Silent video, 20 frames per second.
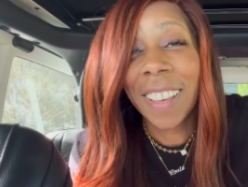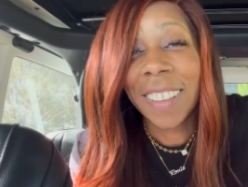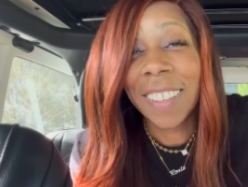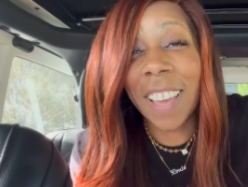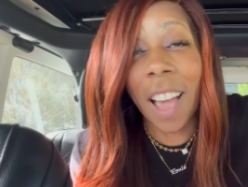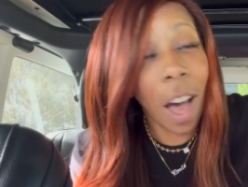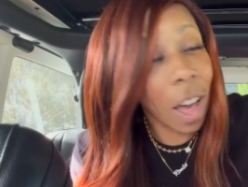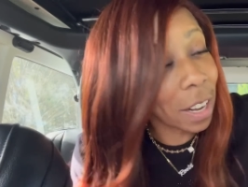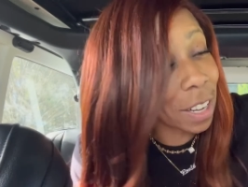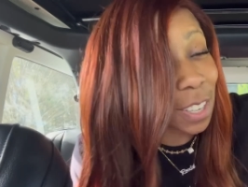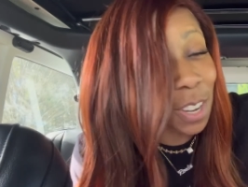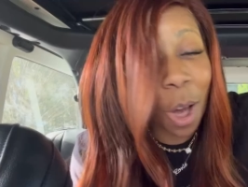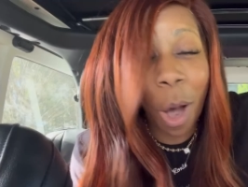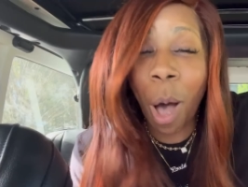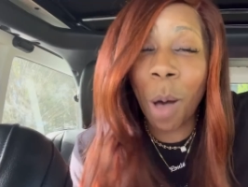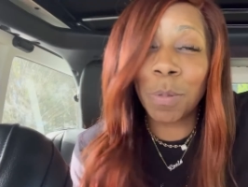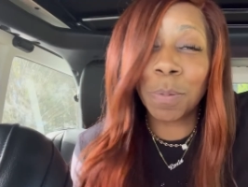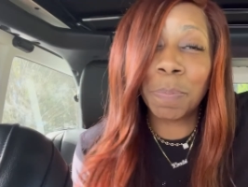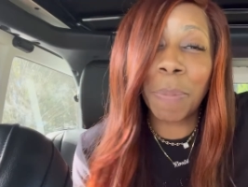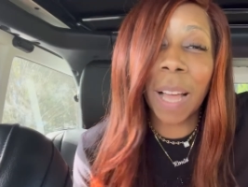Y'all didn't know
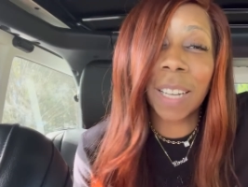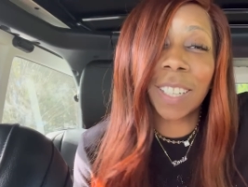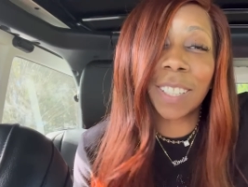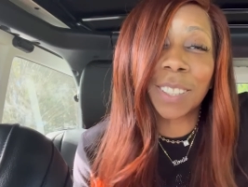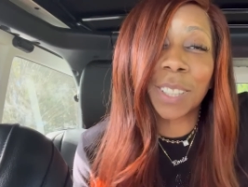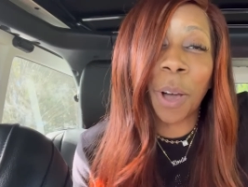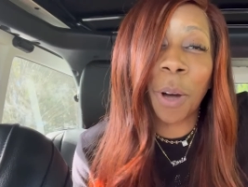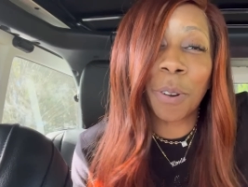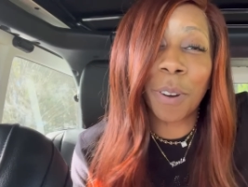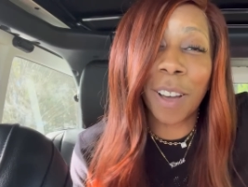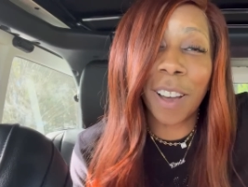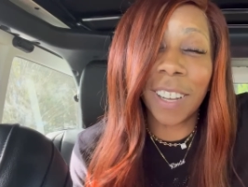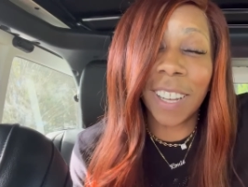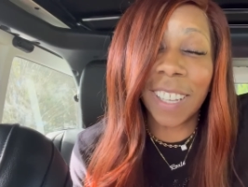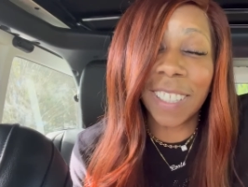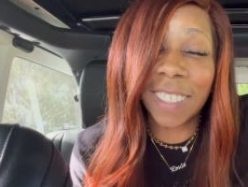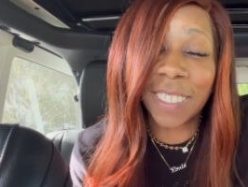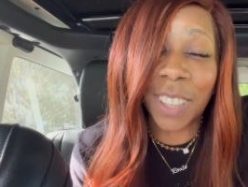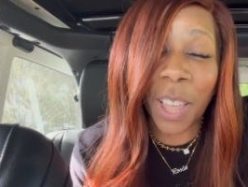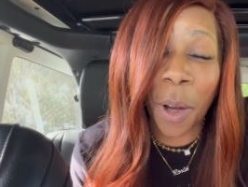I was about to throw, uh,
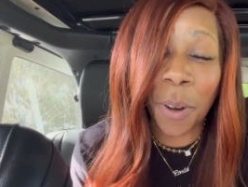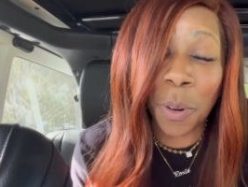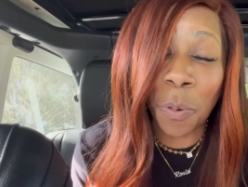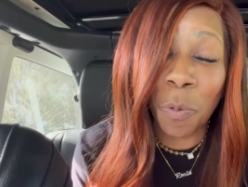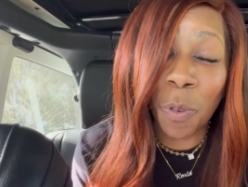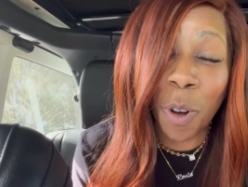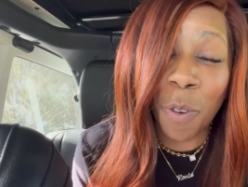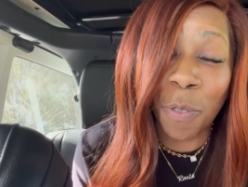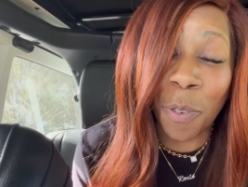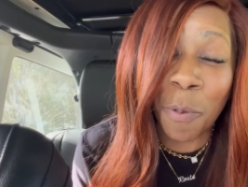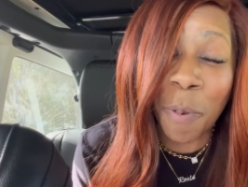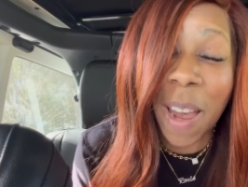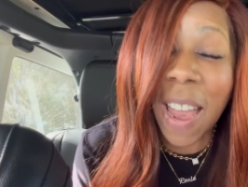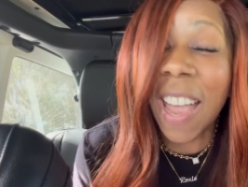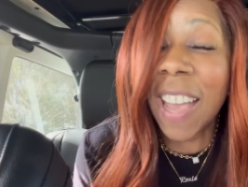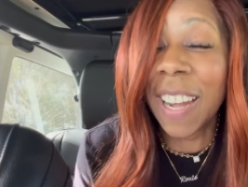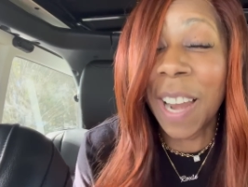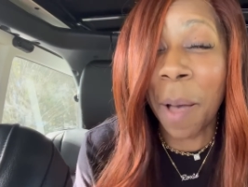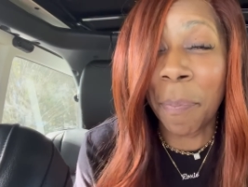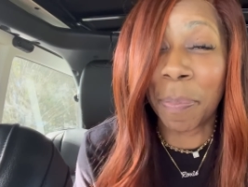throw the
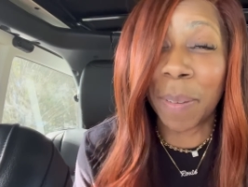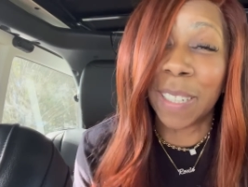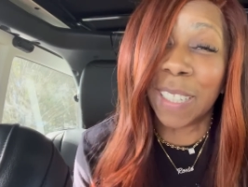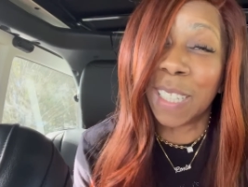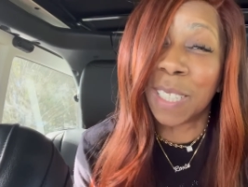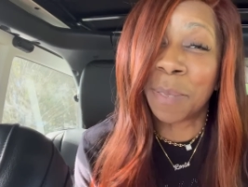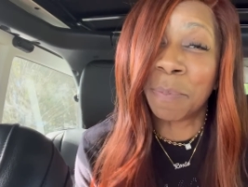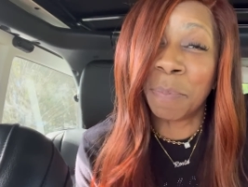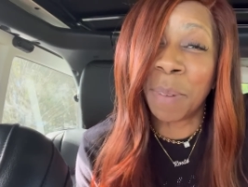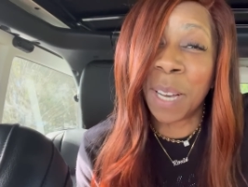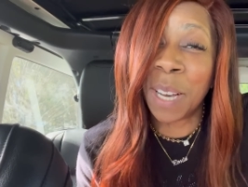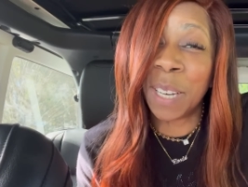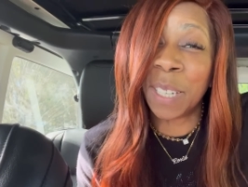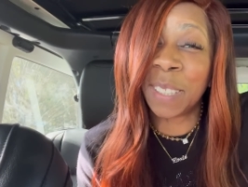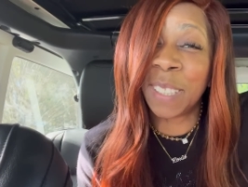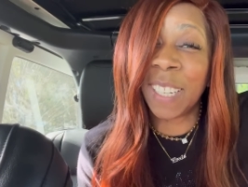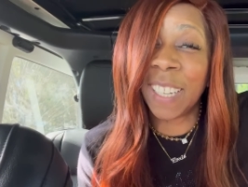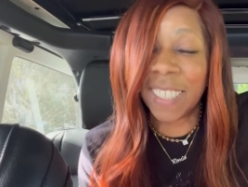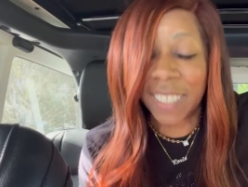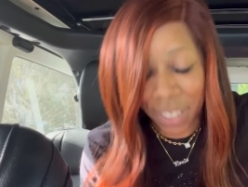Wolverine up in this
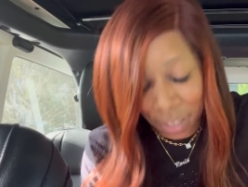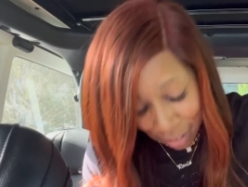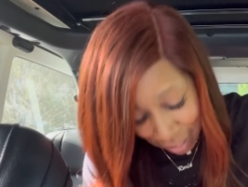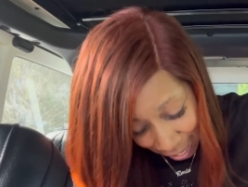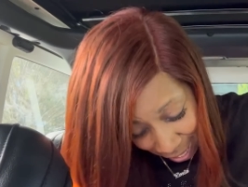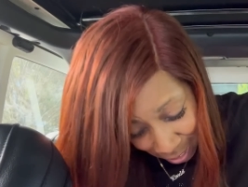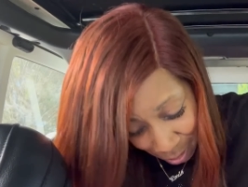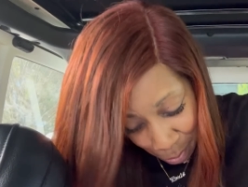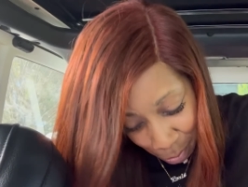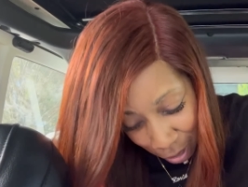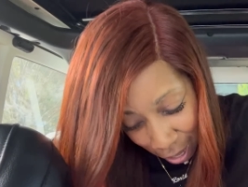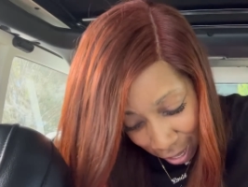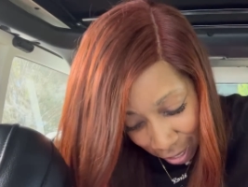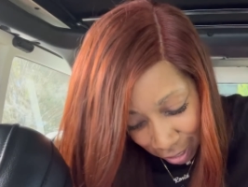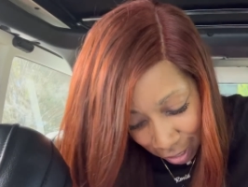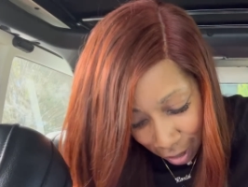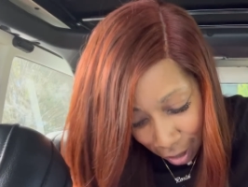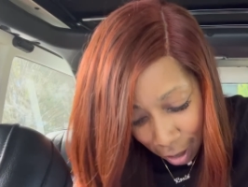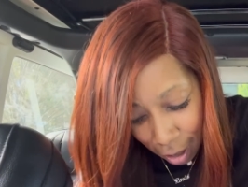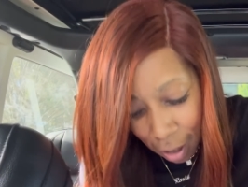mug, did you? That's right,
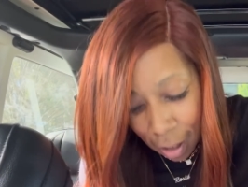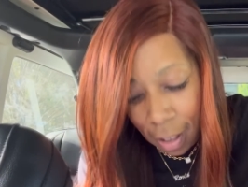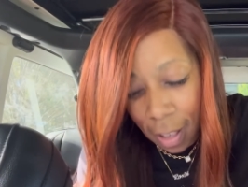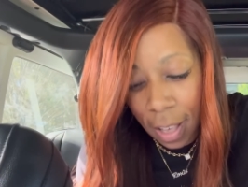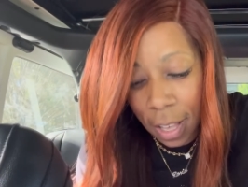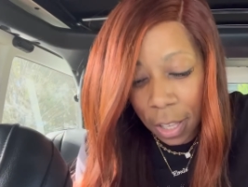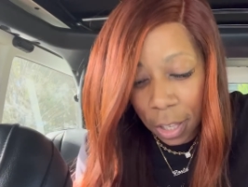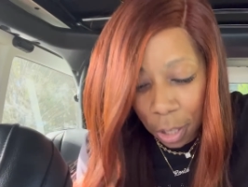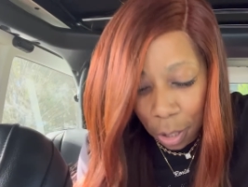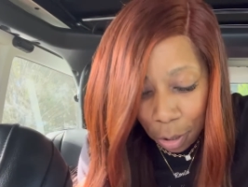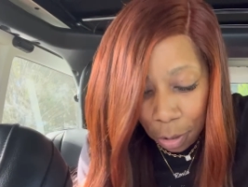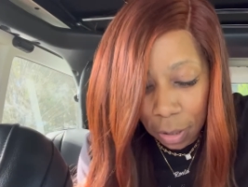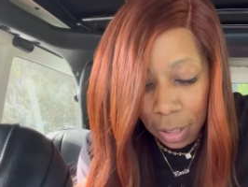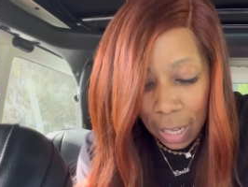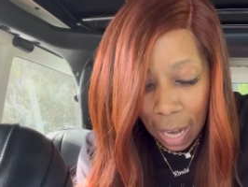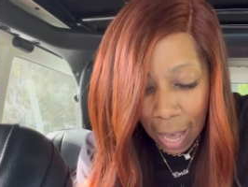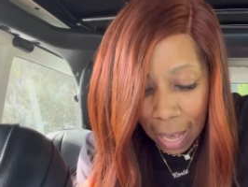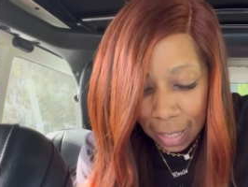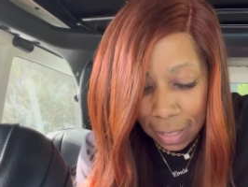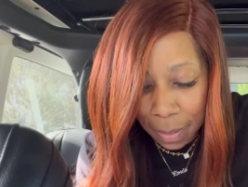y'all. Hugh
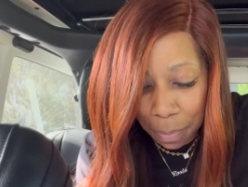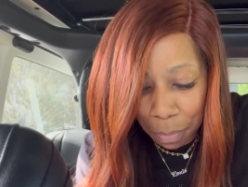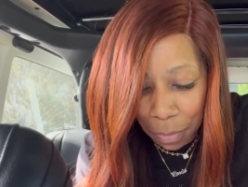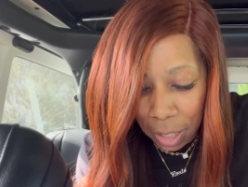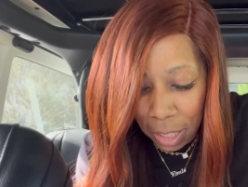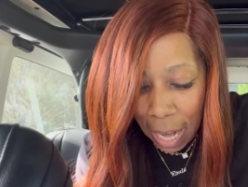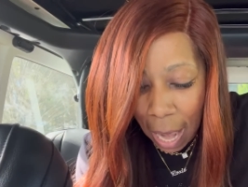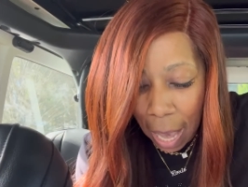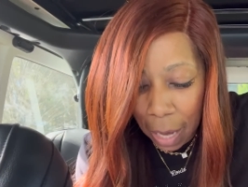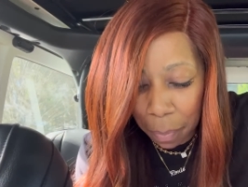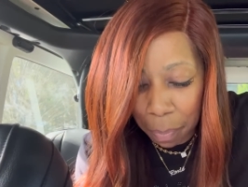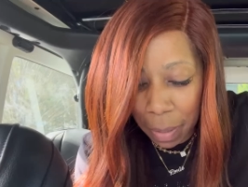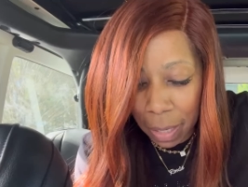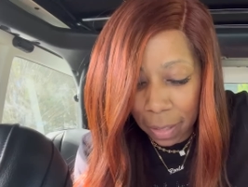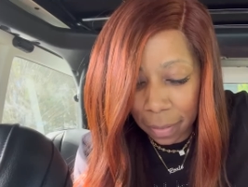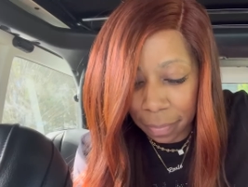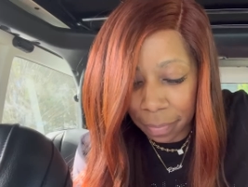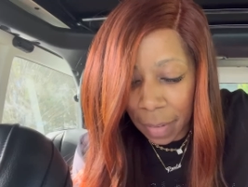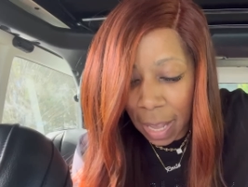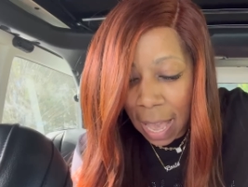Jack-
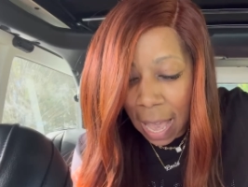Jackman